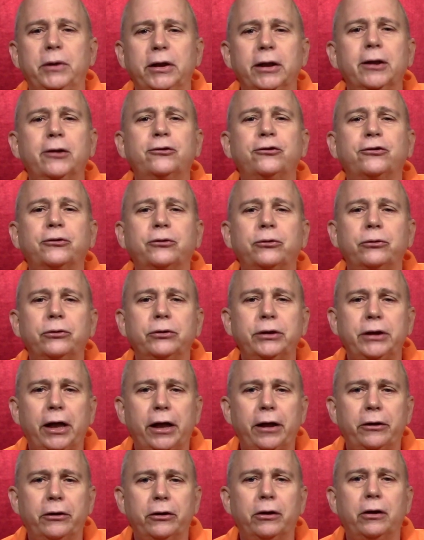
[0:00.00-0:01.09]
its
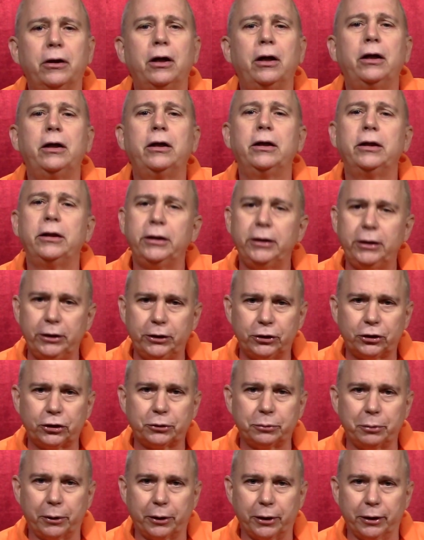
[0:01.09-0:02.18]
creator,
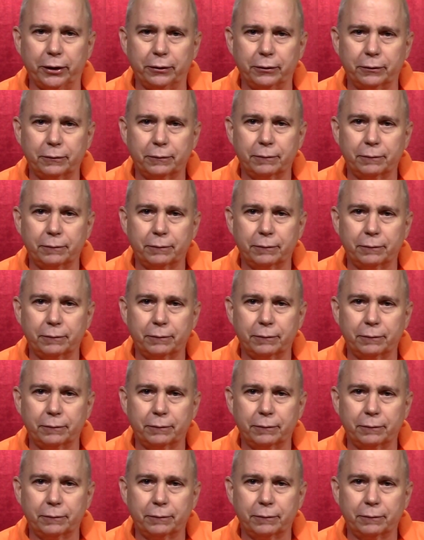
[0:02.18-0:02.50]
Ishvara,